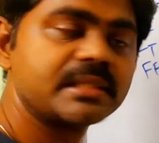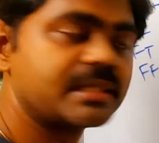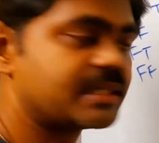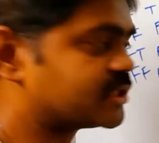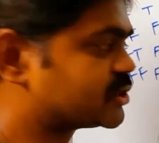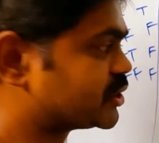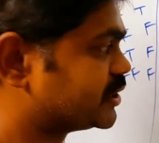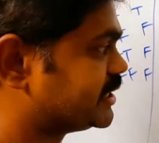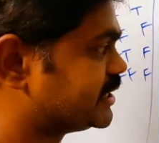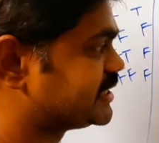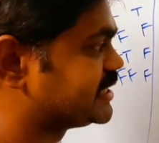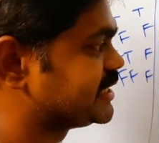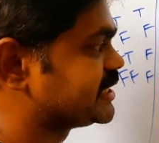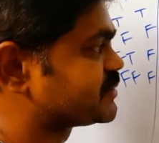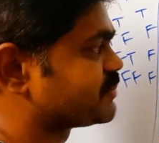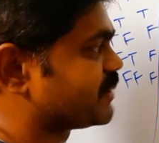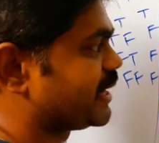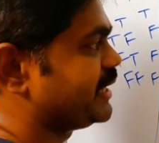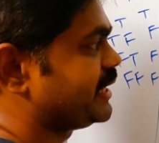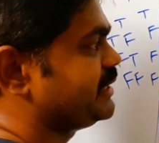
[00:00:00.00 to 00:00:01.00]
So this is
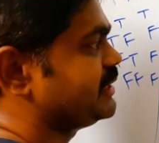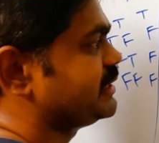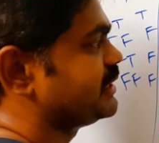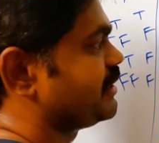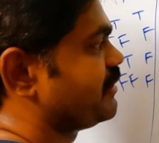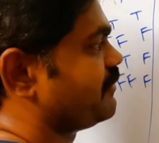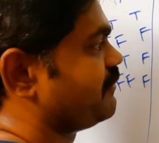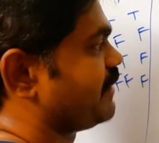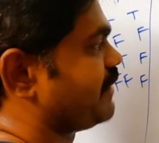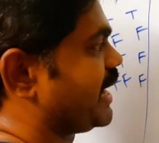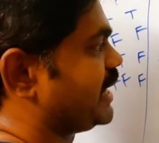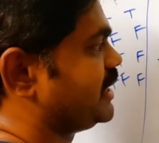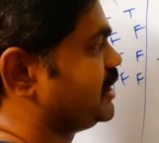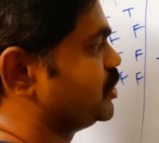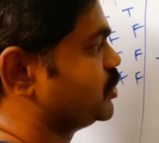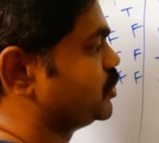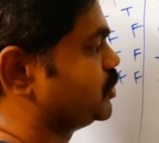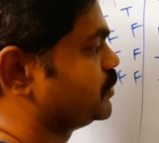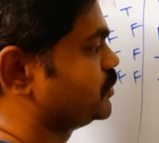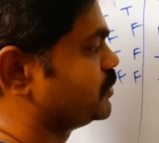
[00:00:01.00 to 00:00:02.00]
my
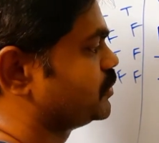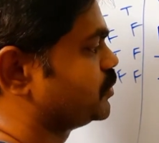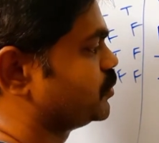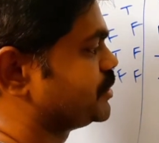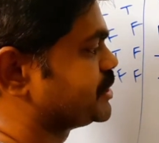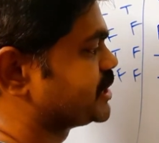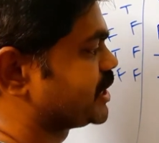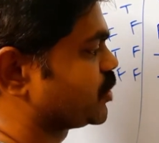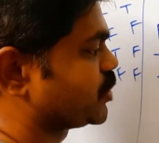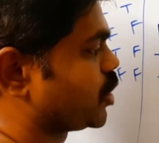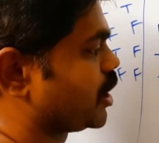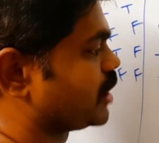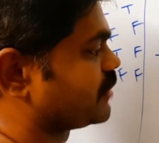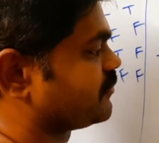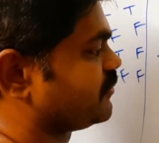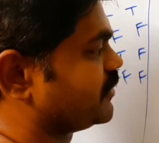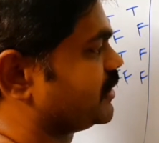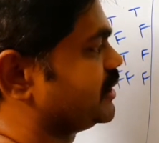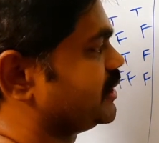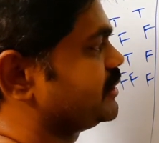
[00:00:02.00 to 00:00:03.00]
value which I got
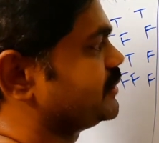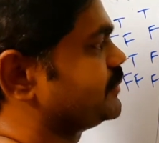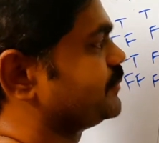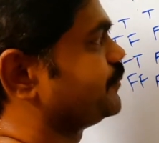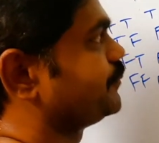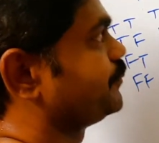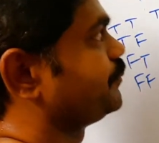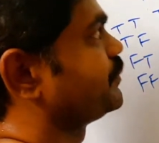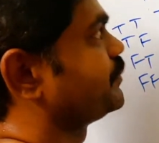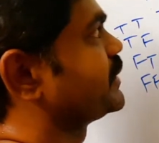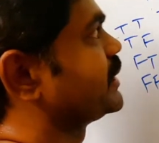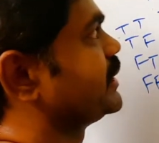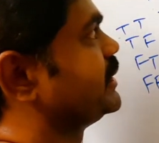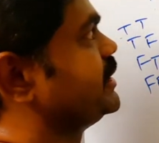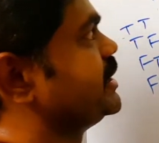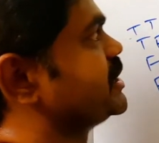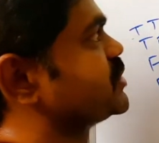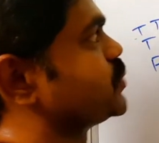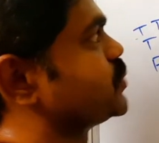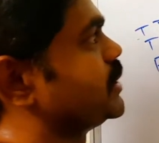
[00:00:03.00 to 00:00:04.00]
for
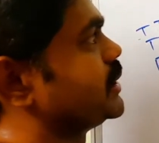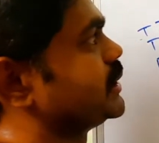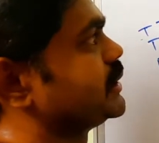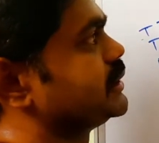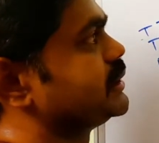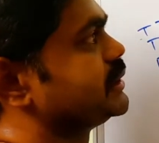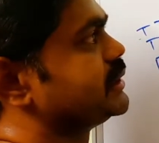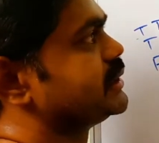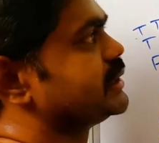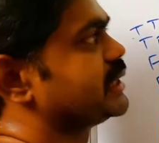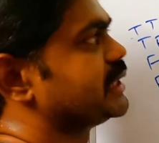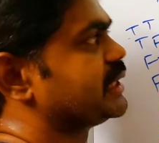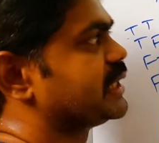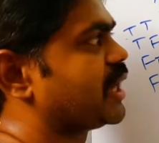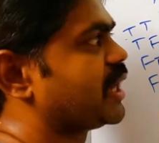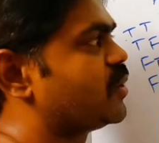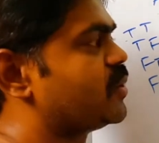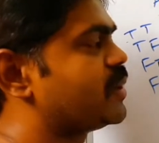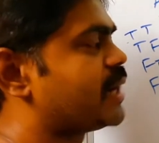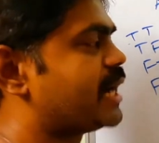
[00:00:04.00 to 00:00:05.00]
this one.
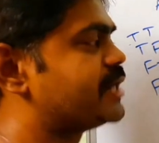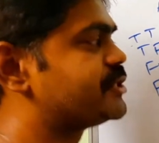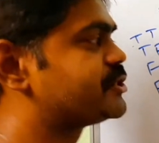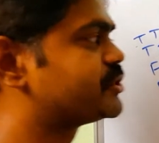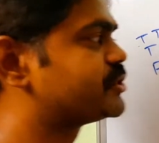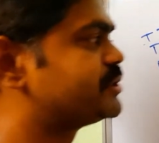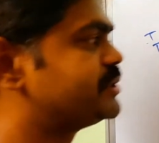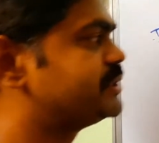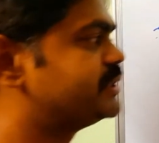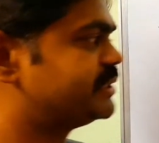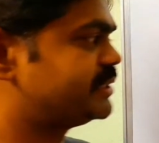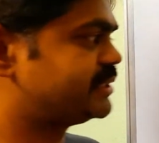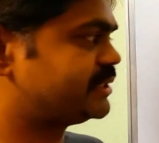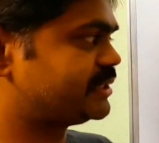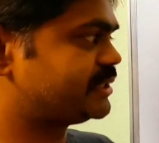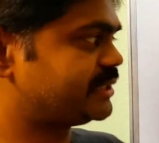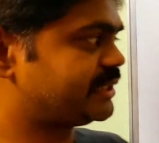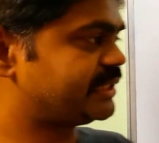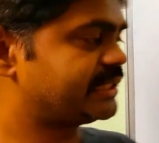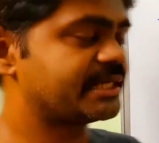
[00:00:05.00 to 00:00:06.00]
Now I should
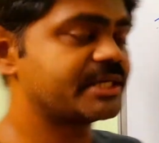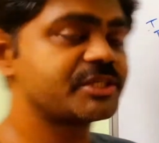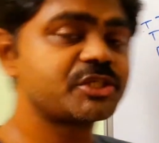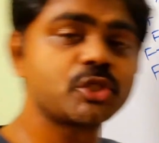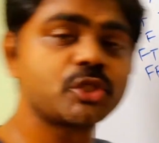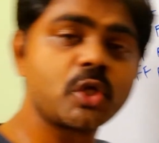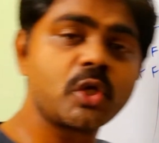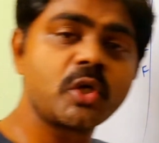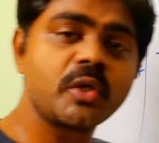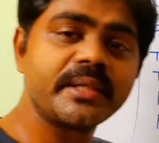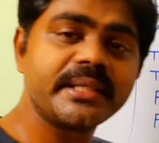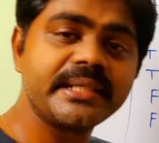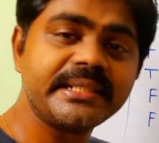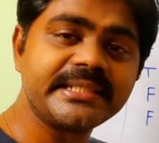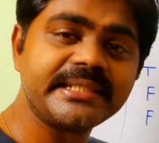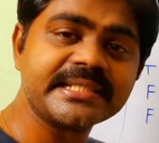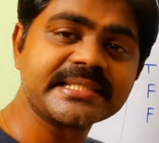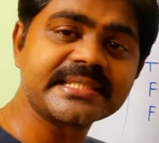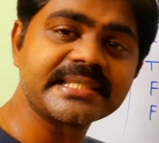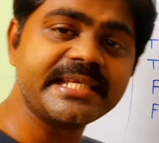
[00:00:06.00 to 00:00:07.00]
show it
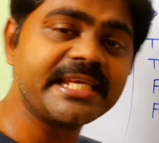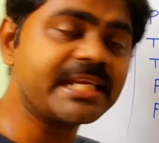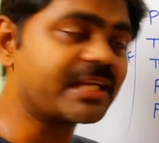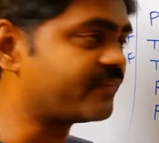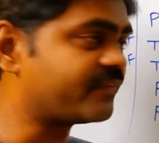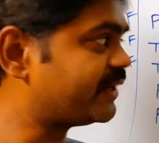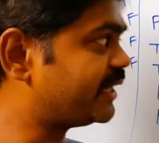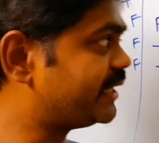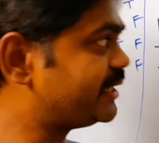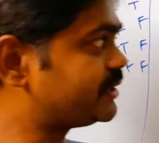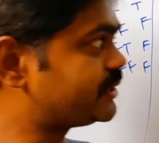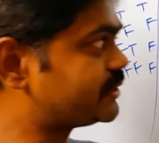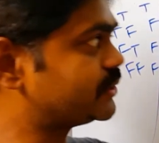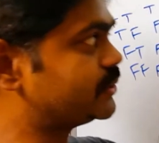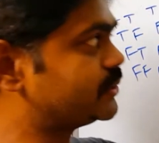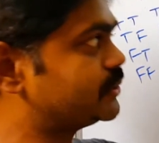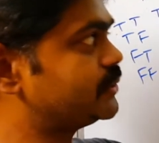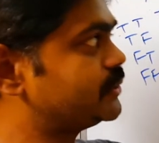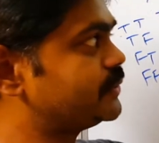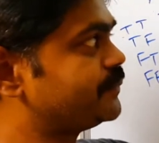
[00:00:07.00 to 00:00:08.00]
is equivalent
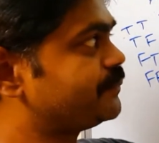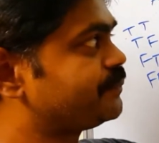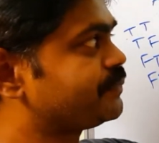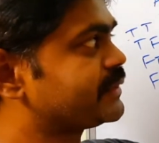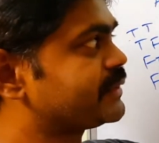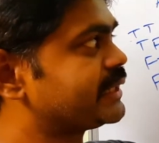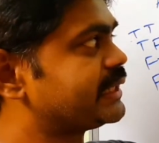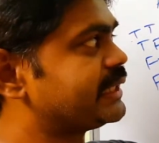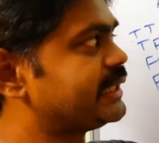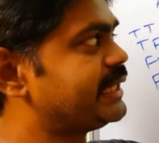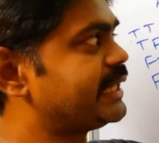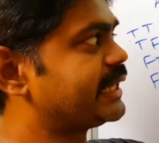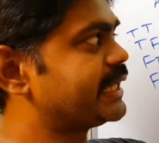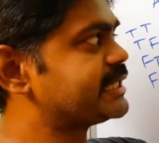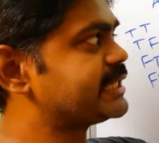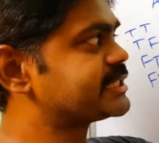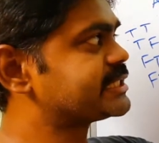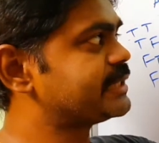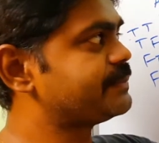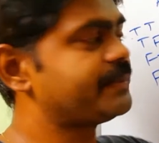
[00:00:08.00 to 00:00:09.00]
to
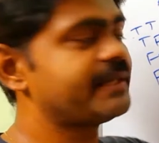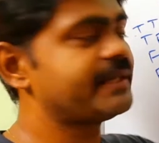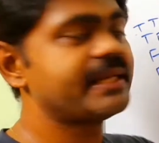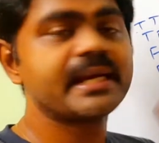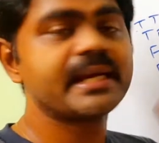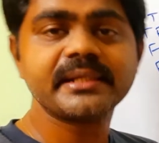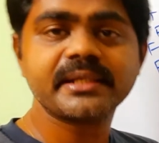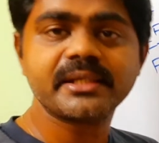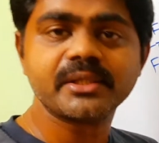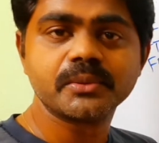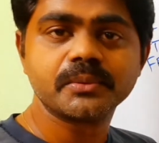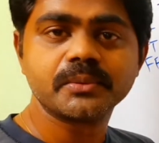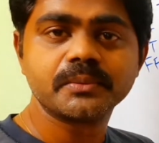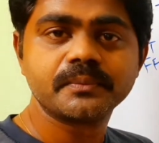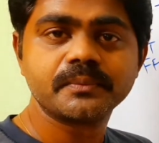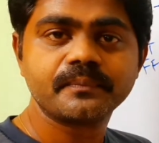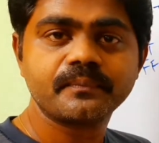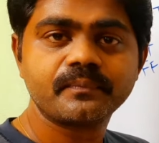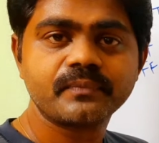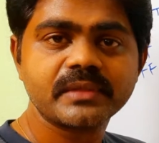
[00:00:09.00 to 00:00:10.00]
negation P and
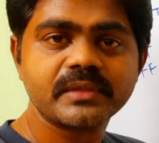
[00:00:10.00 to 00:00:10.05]
Q.